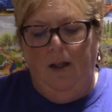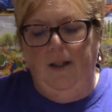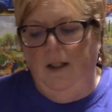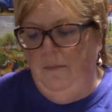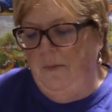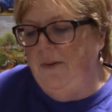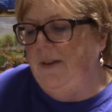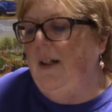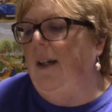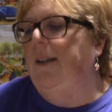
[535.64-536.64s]
And then
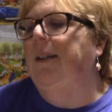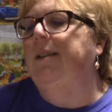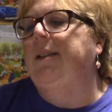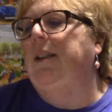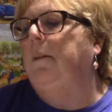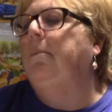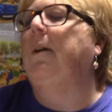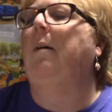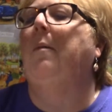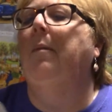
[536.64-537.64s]
Bruce got this. He'll
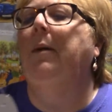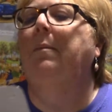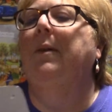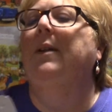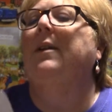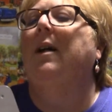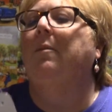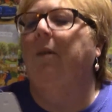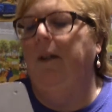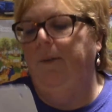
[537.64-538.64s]
probably put it
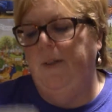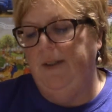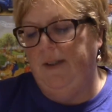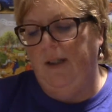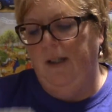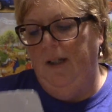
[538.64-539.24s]
on one of his